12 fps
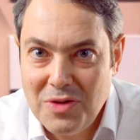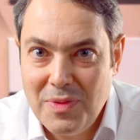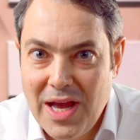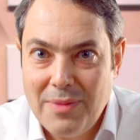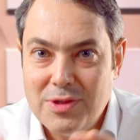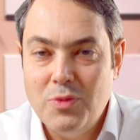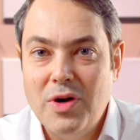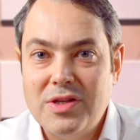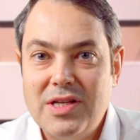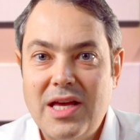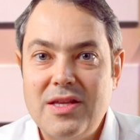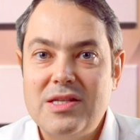being able to work
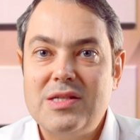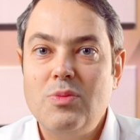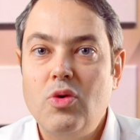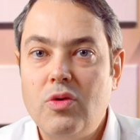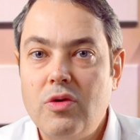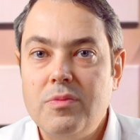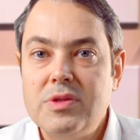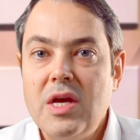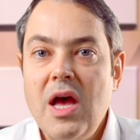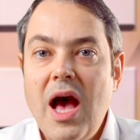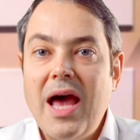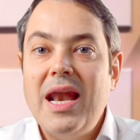together in small groups
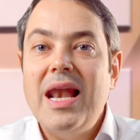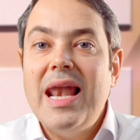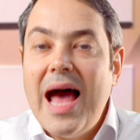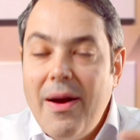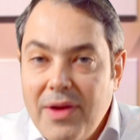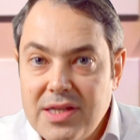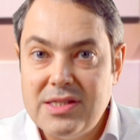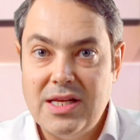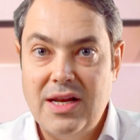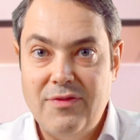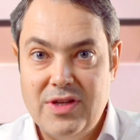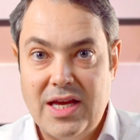and allowing us to
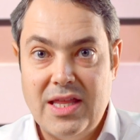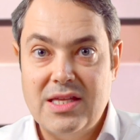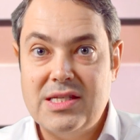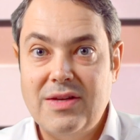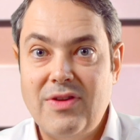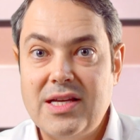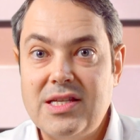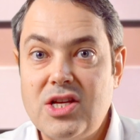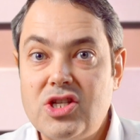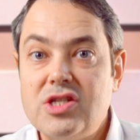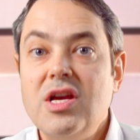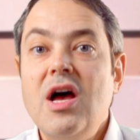live together in
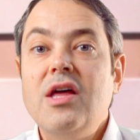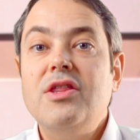civilizations